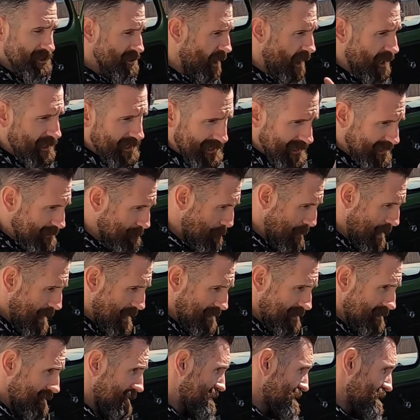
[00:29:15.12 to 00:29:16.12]
not getting
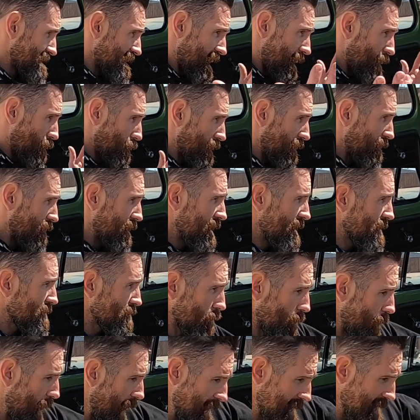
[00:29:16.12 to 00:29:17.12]
painted, it's not whatever.
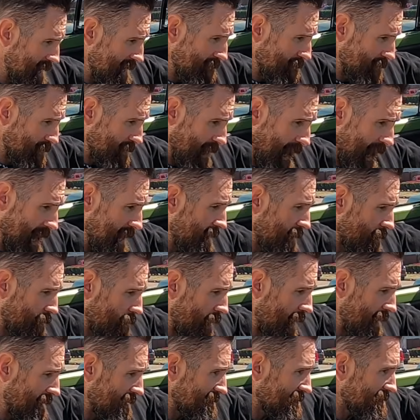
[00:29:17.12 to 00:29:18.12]
So I didn't
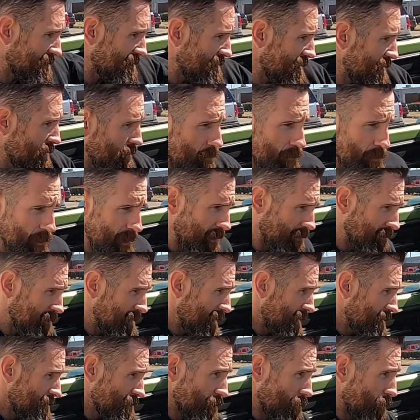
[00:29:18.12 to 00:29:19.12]
grind a single weld.
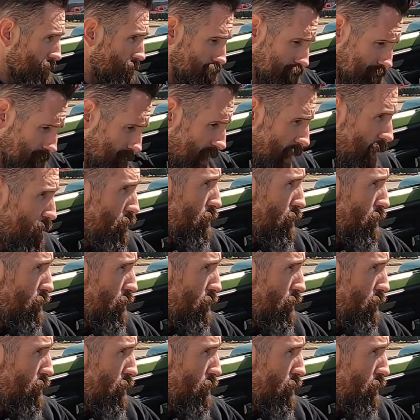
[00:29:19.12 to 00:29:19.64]
So I